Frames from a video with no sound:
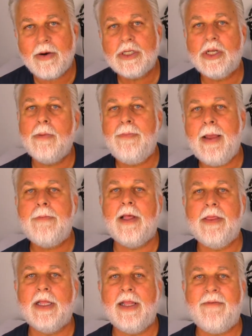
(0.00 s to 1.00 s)
So the people
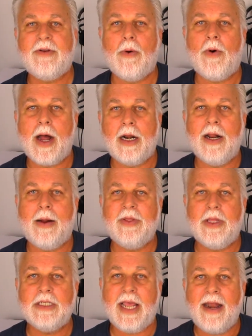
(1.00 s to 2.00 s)
on the left go on and on with
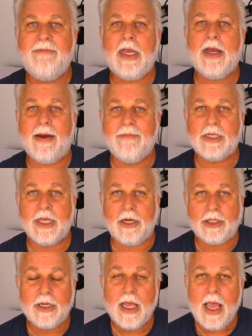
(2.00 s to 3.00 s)
this envy
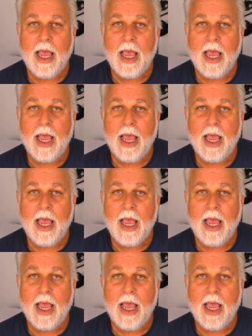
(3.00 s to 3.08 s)
conversation,